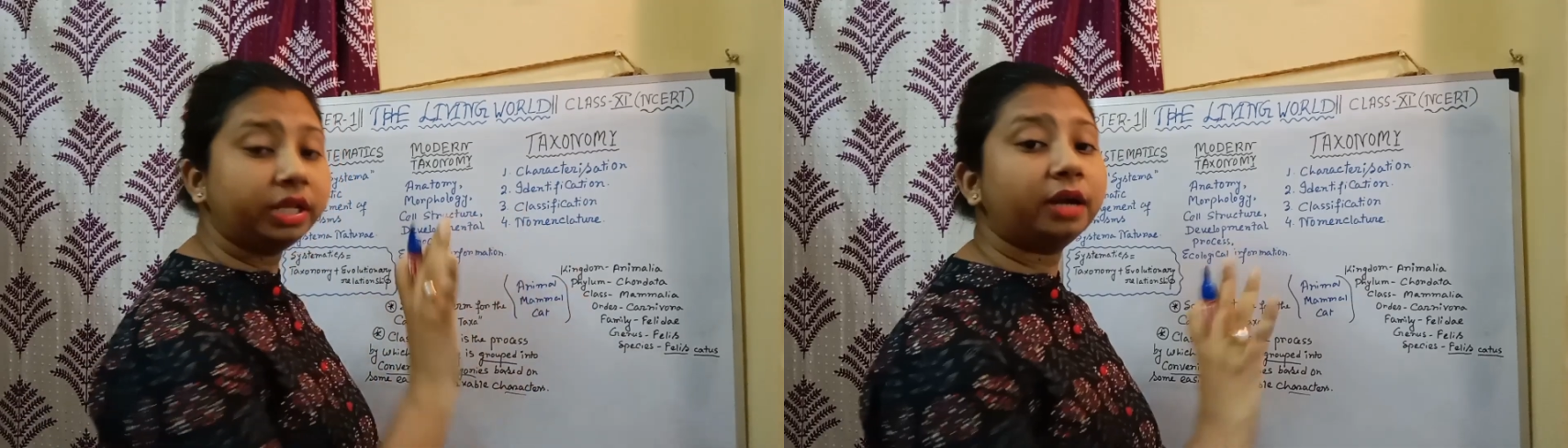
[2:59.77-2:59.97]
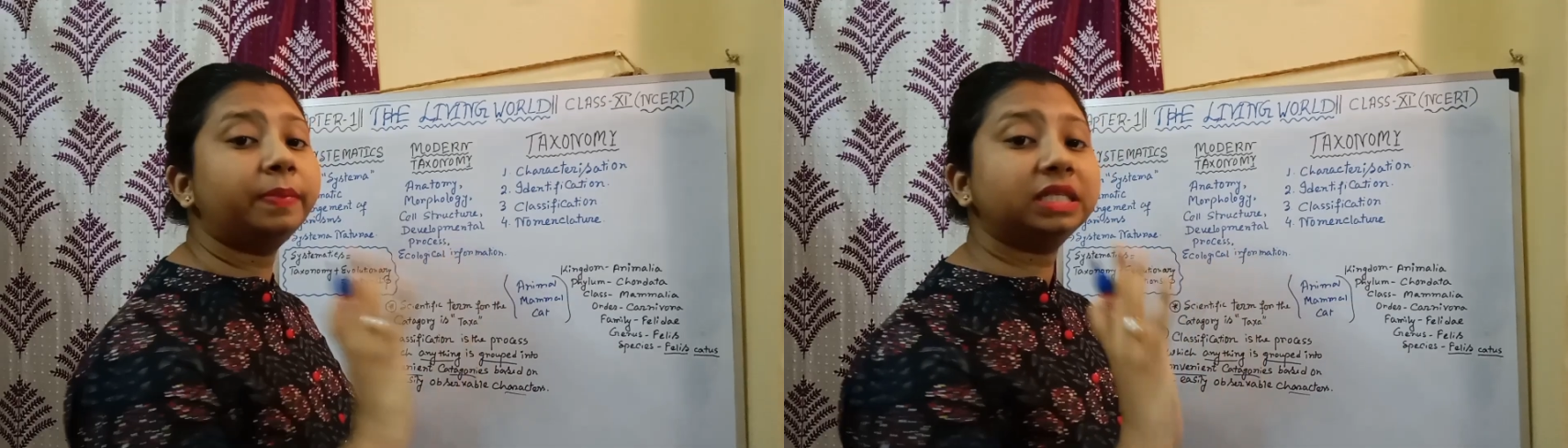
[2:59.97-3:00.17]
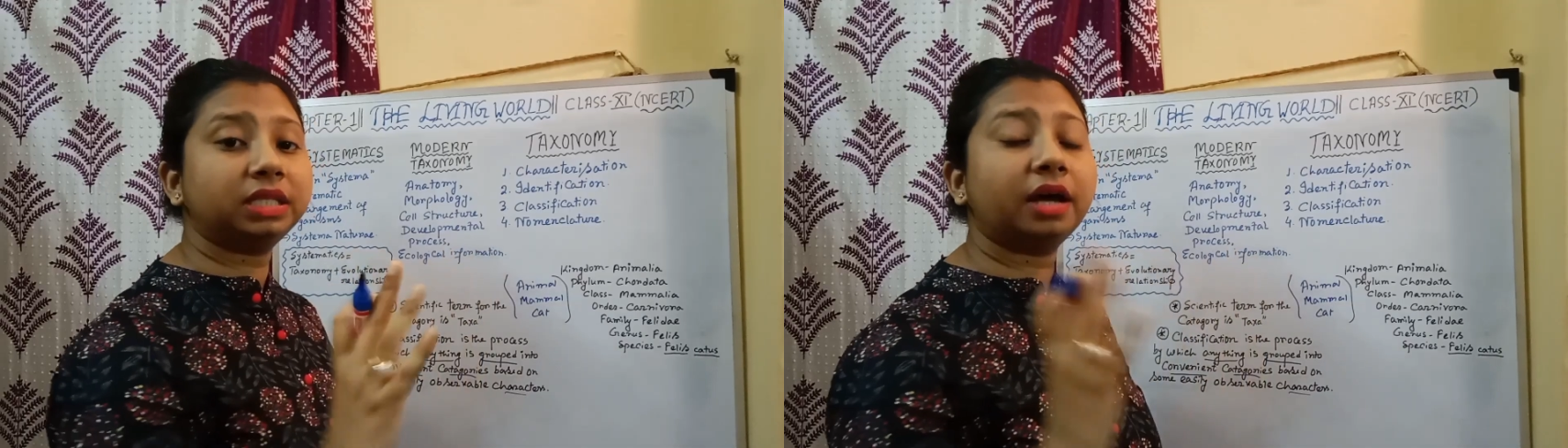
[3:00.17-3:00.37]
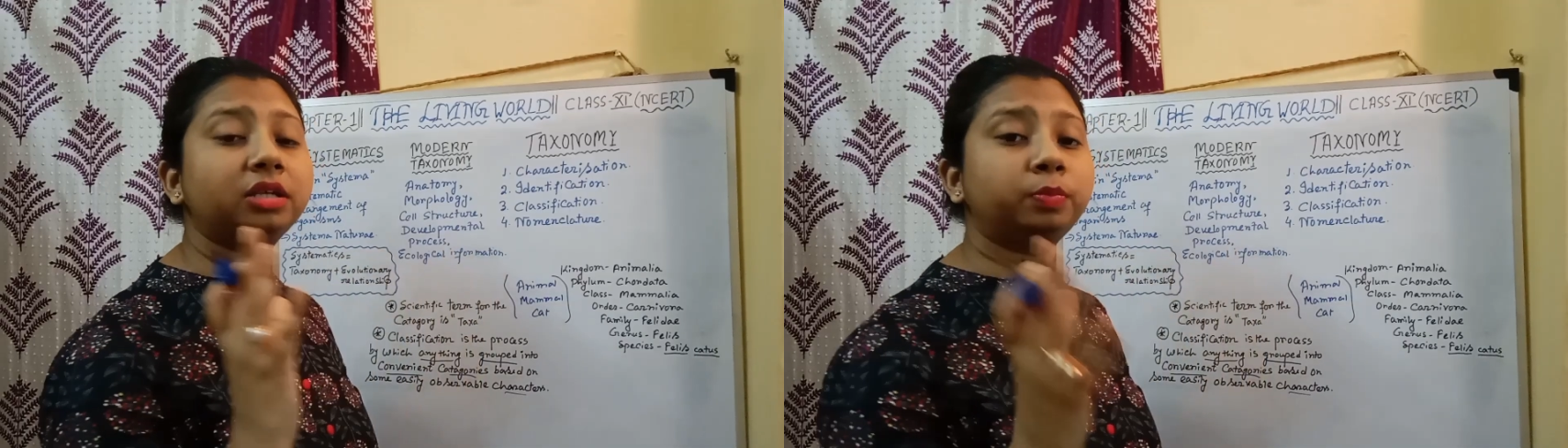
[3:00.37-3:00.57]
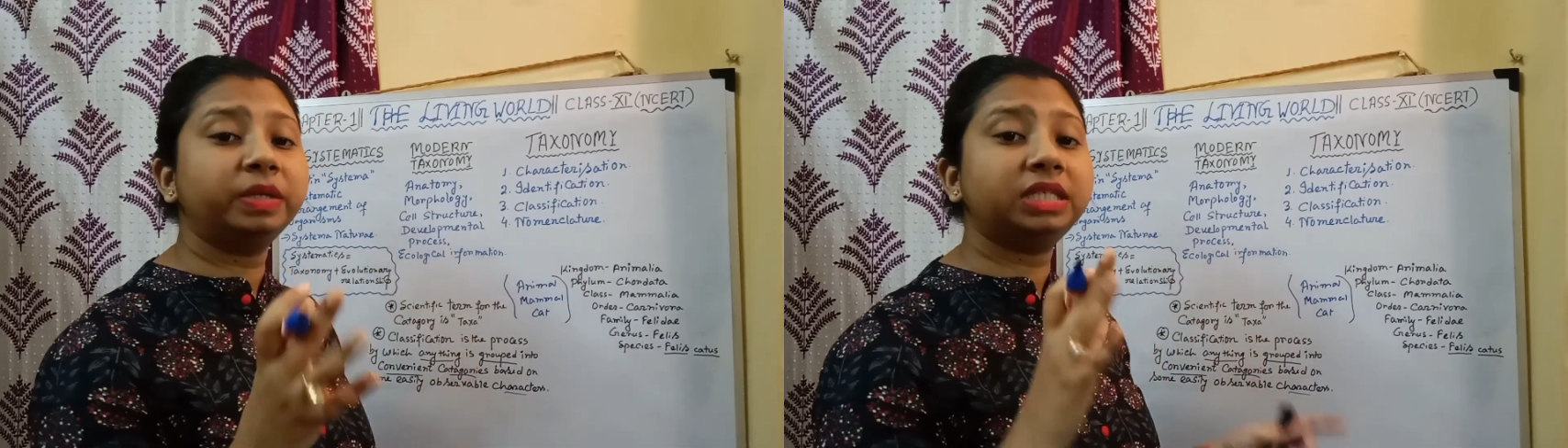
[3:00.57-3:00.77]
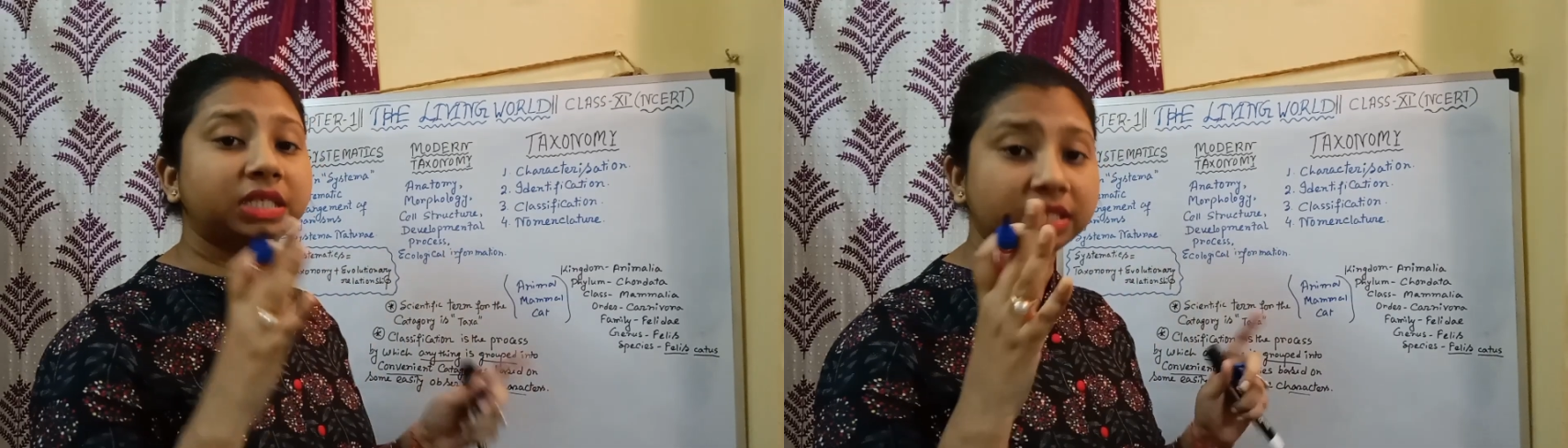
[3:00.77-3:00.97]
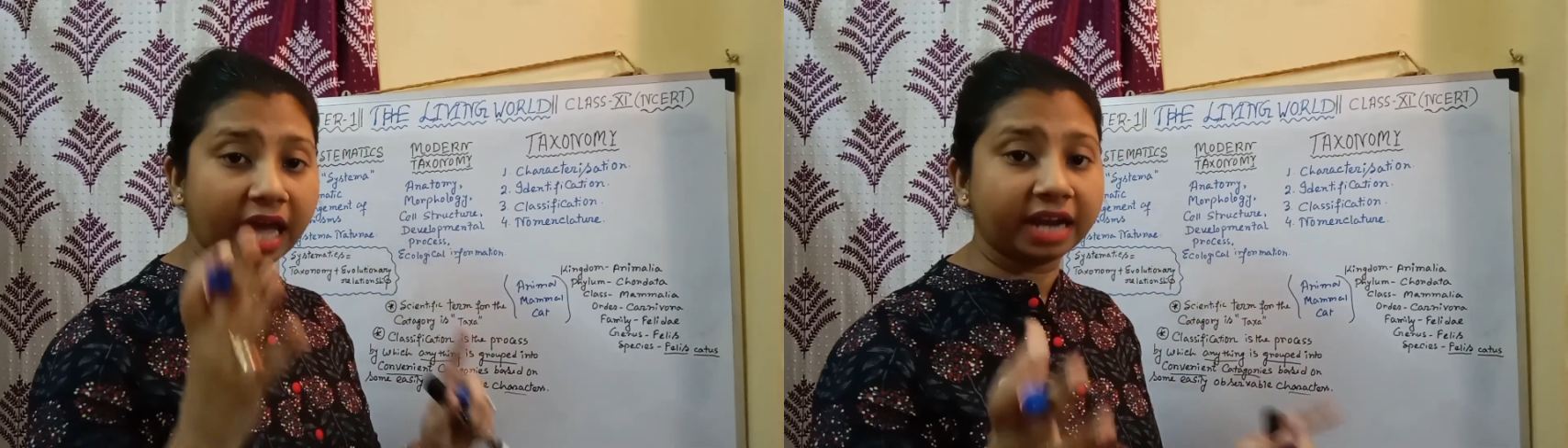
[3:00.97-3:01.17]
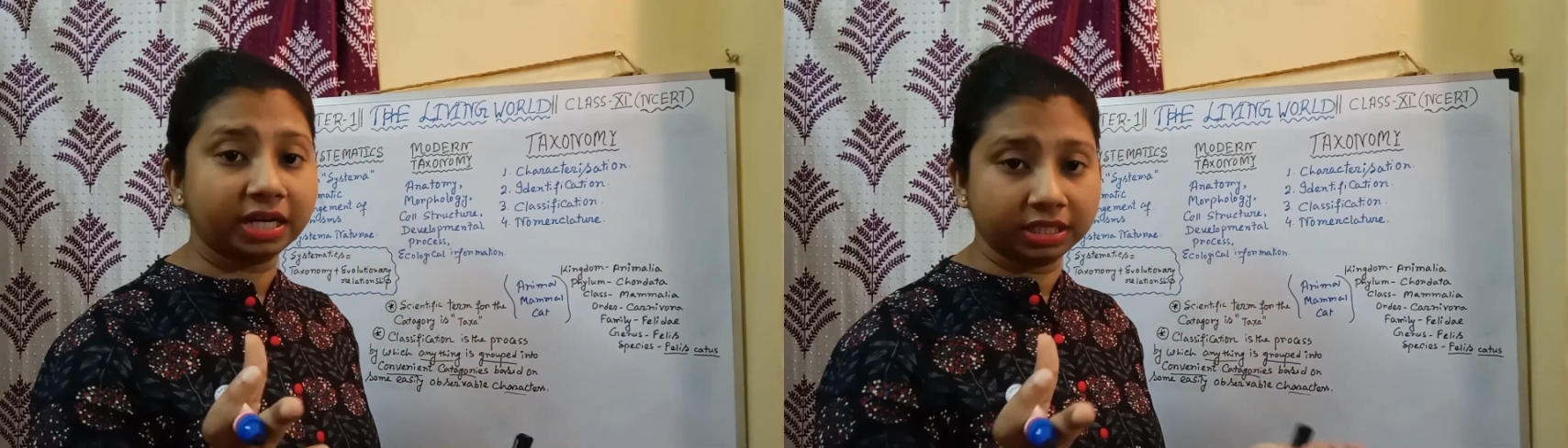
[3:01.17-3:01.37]
That means the species
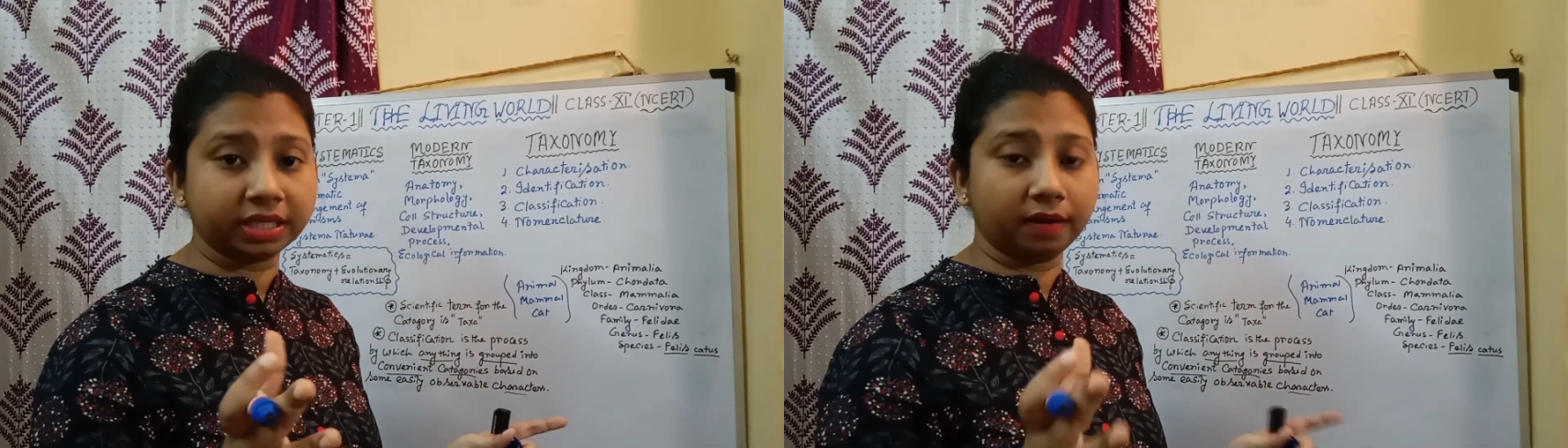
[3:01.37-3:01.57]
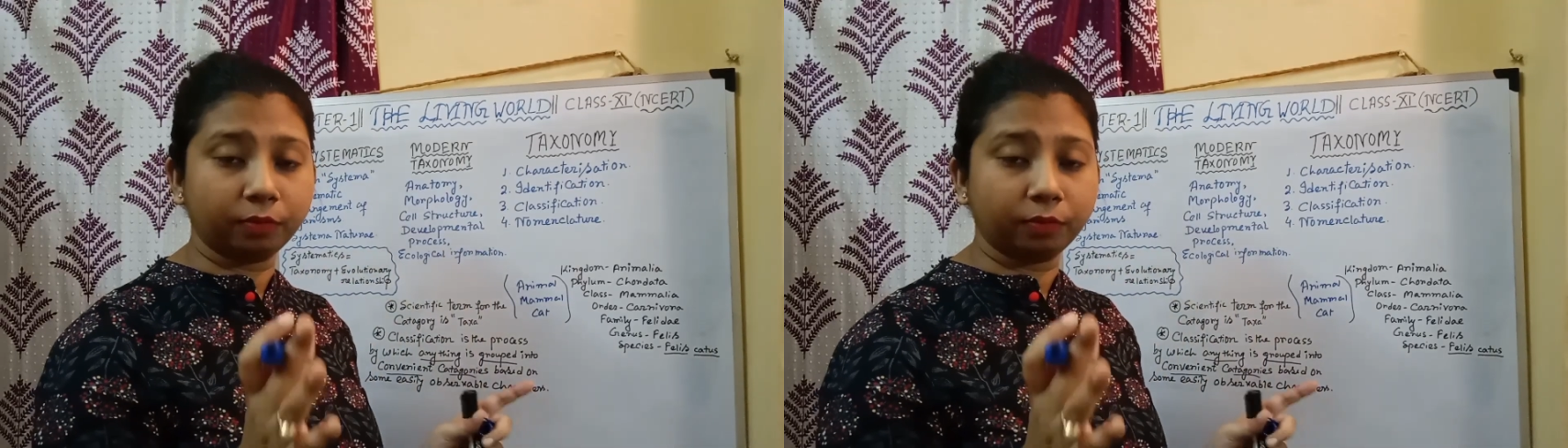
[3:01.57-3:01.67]
cat itself.